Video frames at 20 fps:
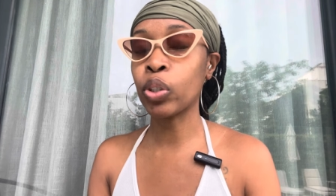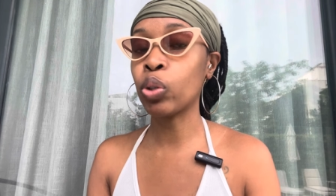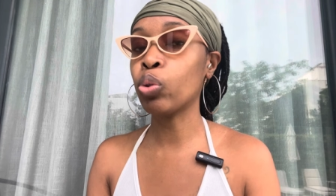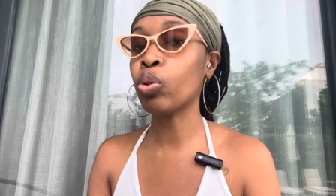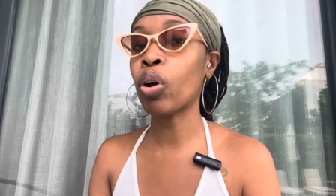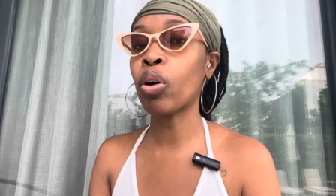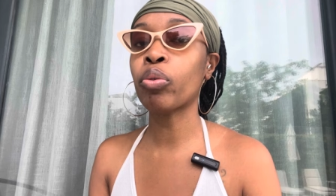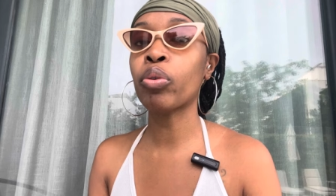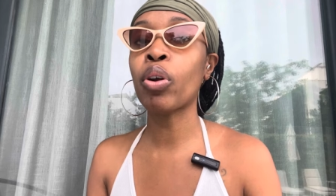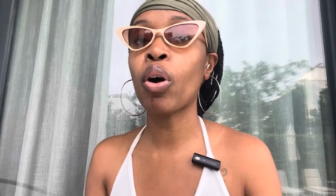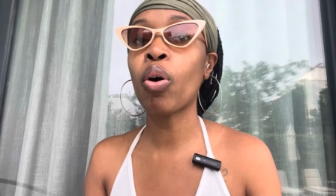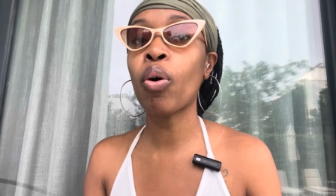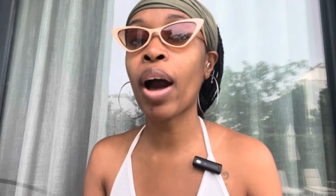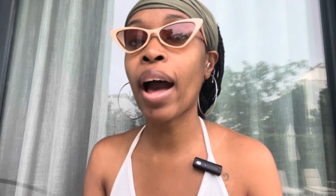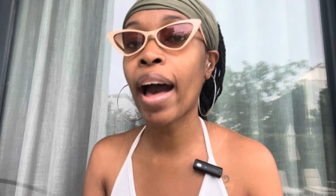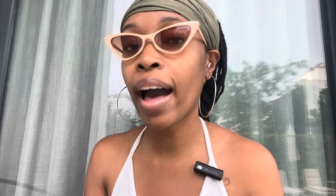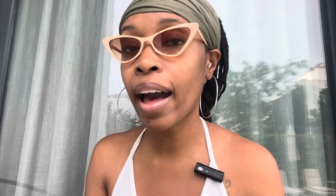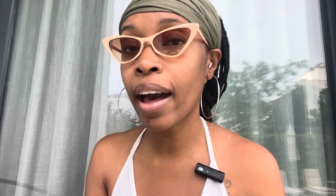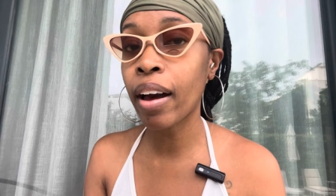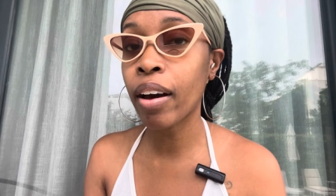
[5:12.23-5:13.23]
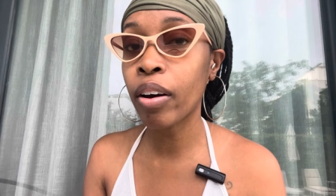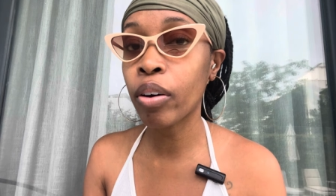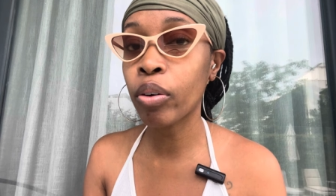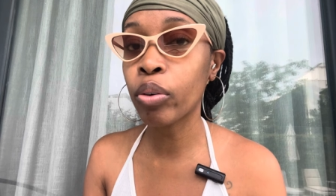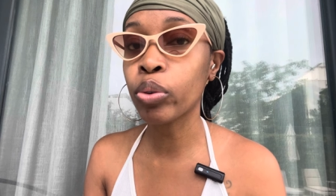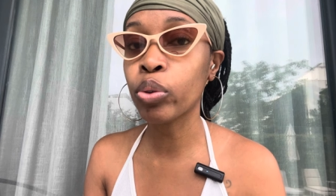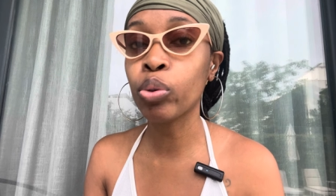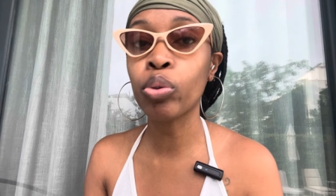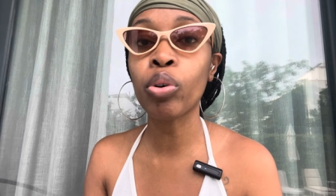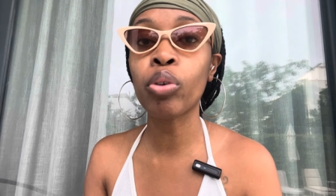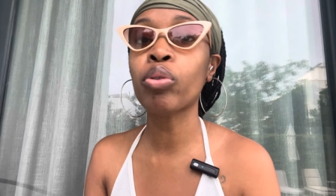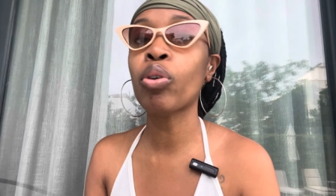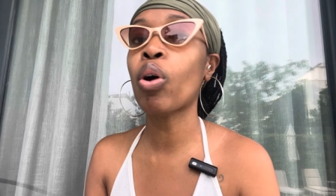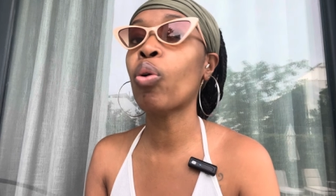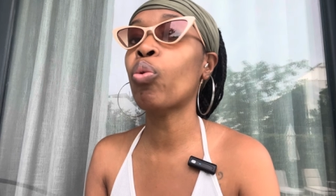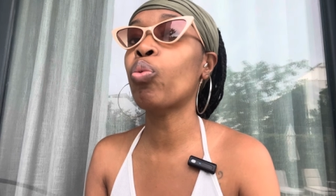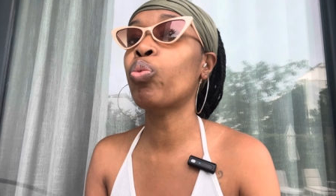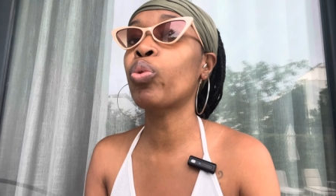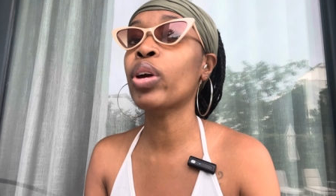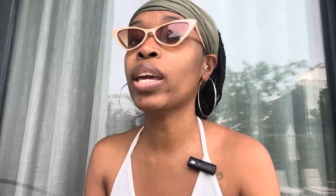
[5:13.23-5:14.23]
you don't know how, you don't
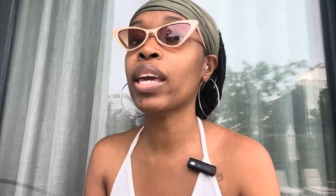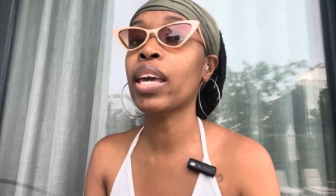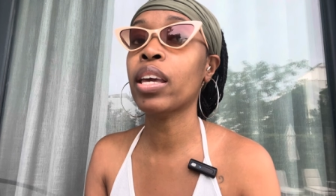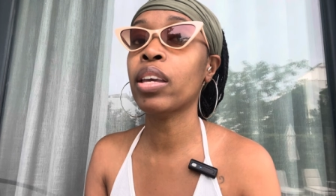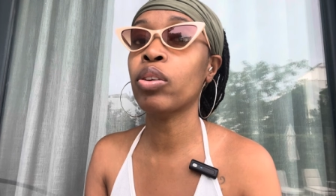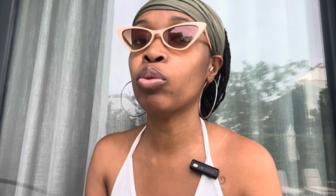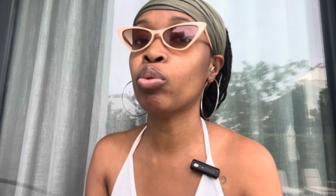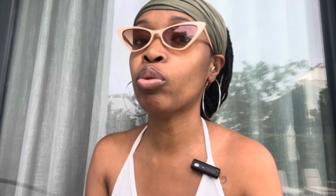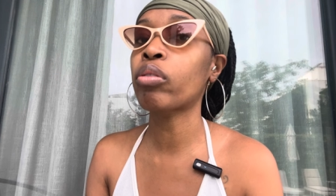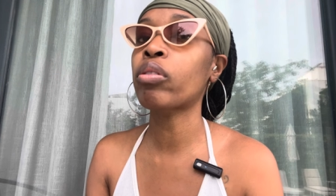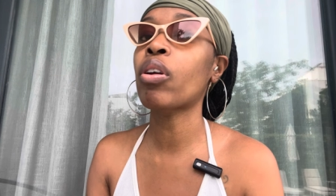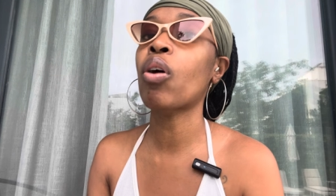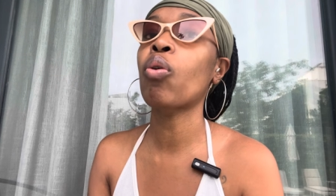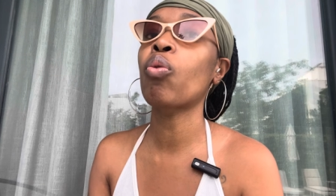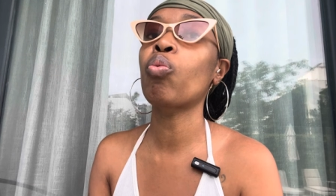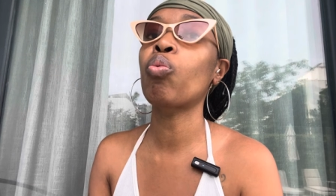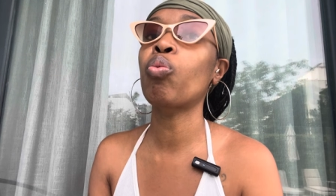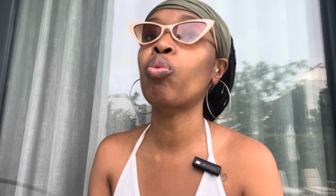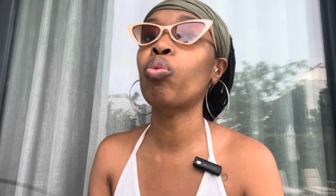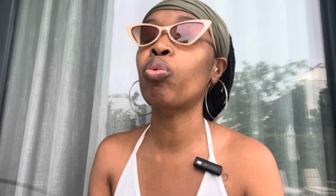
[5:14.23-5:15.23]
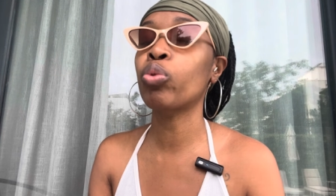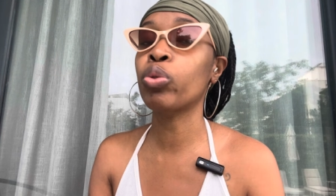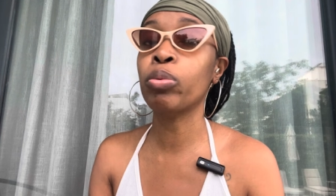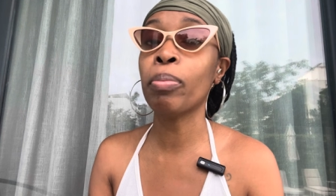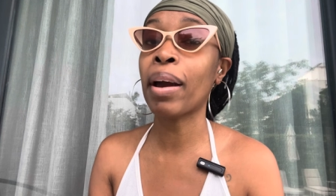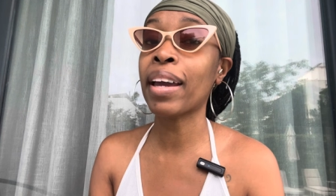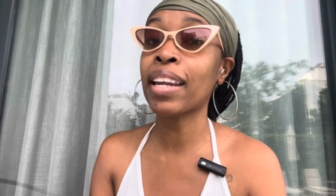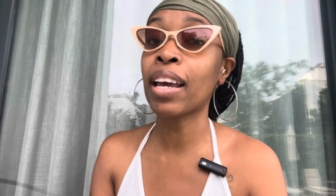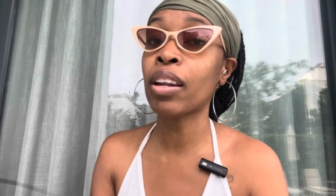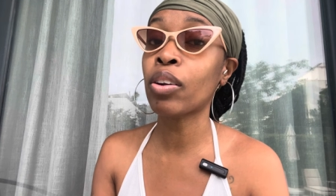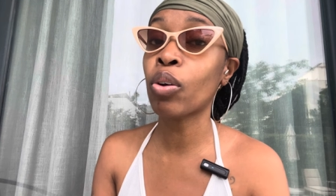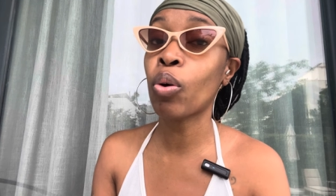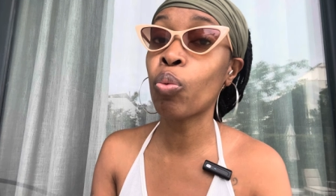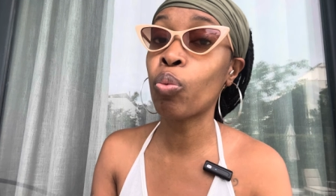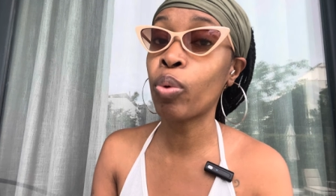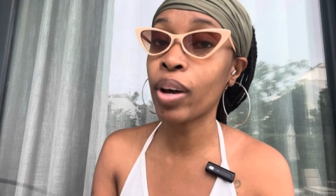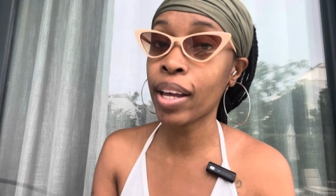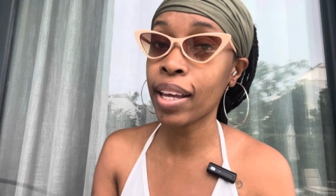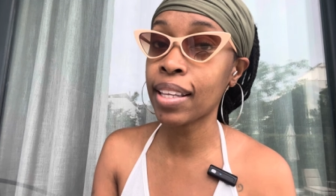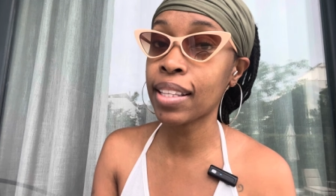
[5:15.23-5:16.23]
know when, you don't know, you might not know
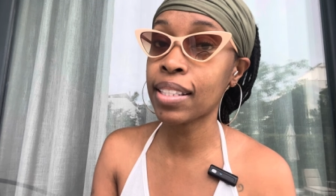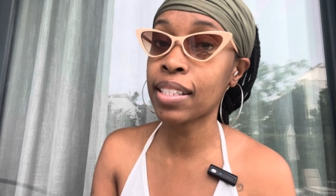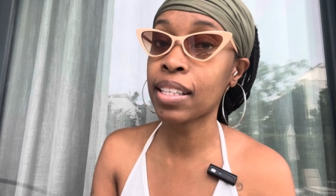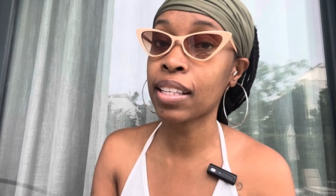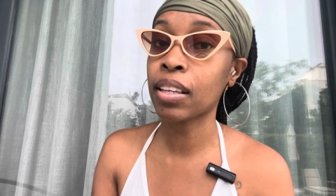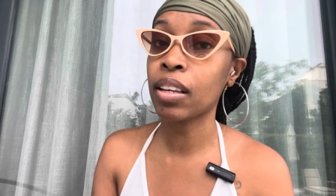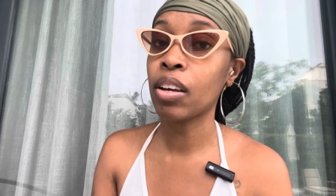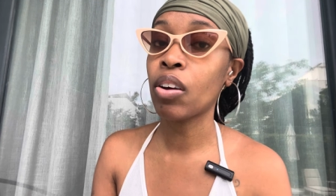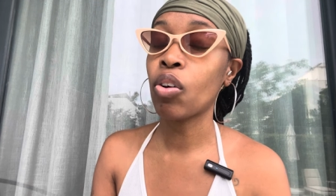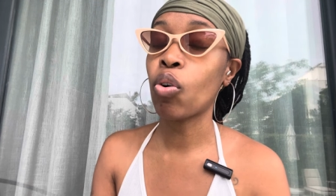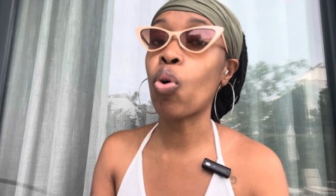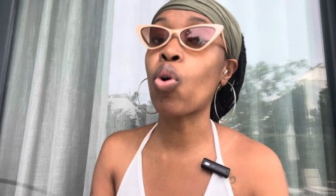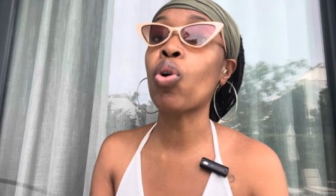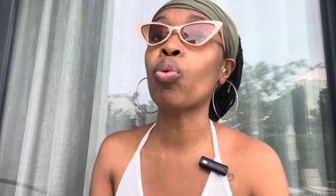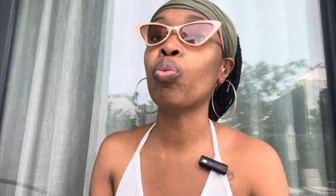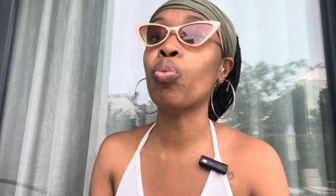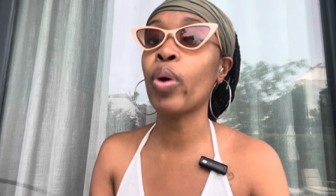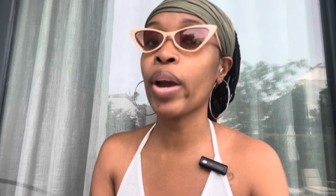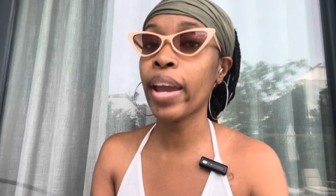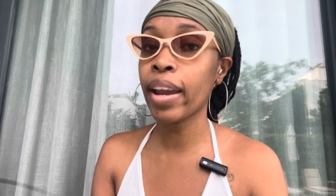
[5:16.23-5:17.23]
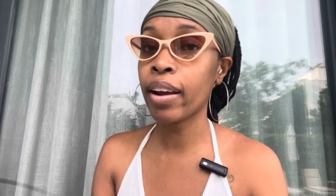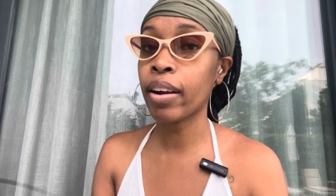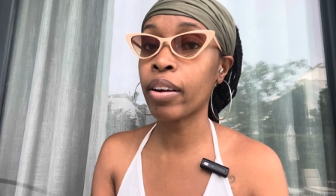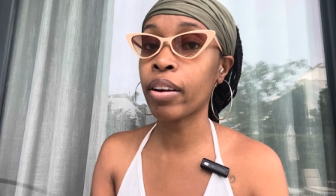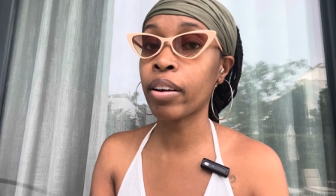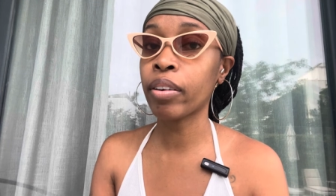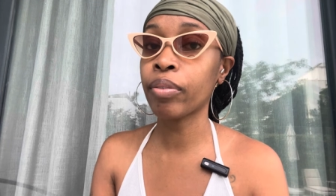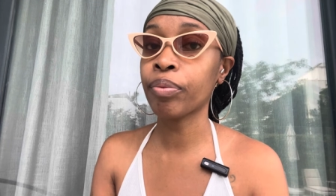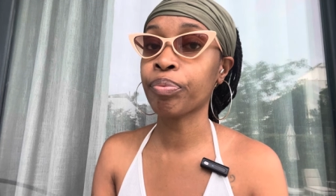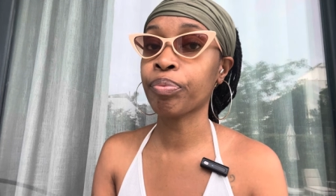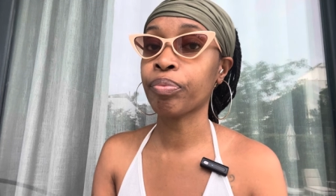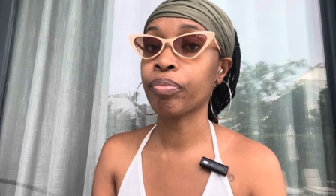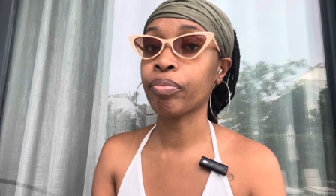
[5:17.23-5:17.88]
what or where,